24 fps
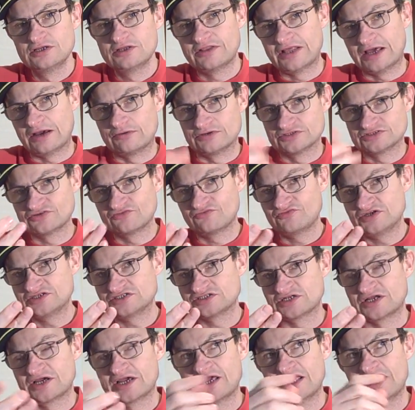That was a
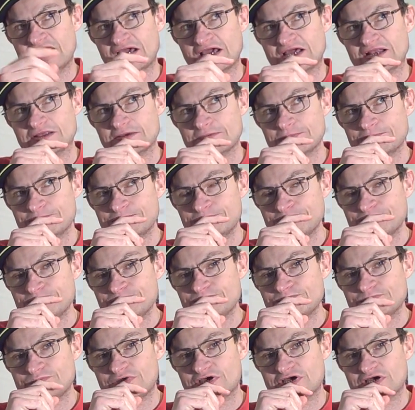vision I had.
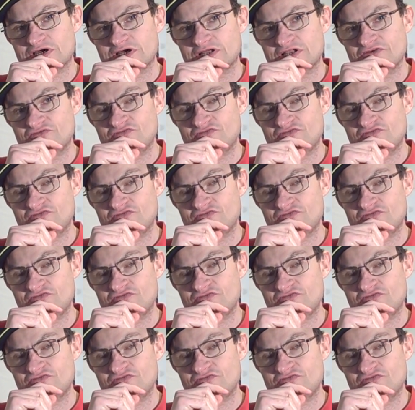But